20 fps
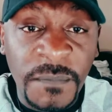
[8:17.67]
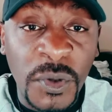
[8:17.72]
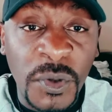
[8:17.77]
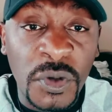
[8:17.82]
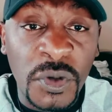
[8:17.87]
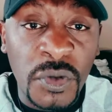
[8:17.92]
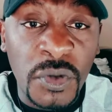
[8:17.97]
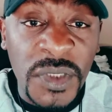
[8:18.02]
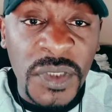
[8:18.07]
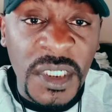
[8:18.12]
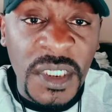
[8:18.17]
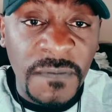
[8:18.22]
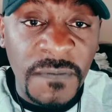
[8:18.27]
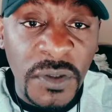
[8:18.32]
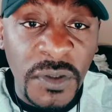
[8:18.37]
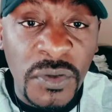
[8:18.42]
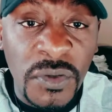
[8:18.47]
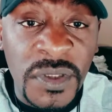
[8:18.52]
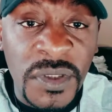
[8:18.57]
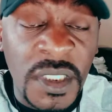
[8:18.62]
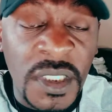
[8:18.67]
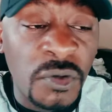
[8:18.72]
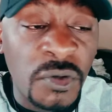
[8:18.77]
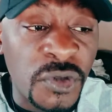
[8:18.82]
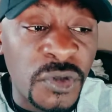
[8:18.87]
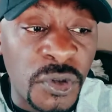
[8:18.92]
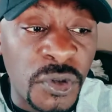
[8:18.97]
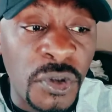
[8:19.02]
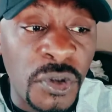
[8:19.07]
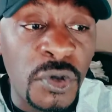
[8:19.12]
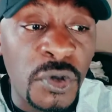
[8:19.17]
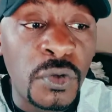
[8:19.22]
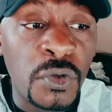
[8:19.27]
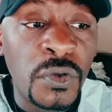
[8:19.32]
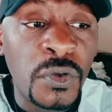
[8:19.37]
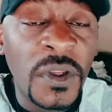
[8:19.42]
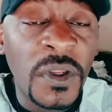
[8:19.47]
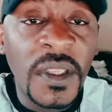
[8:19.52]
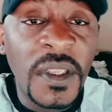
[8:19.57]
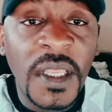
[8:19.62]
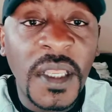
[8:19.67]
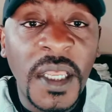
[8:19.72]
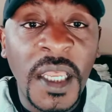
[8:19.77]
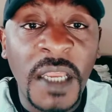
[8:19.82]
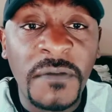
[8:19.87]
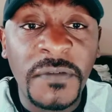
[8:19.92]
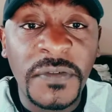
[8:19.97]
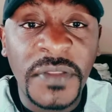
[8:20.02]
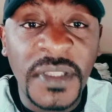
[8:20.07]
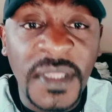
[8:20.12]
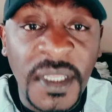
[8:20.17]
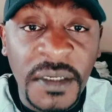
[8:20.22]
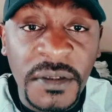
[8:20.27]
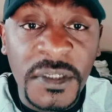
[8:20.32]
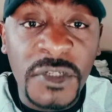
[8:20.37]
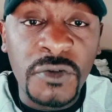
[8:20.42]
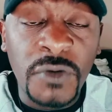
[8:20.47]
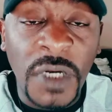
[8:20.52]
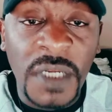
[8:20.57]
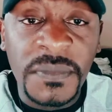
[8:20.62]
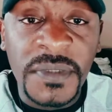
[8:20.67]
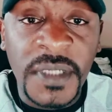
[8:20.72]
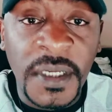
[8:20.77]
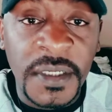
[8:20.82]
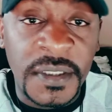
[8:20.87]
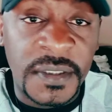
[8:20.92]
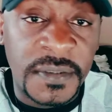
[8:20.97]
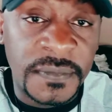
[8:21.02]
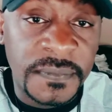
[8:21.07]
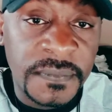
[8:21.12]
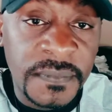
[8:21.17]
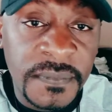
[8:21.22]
because those individuals, they will show you everything that describes hate.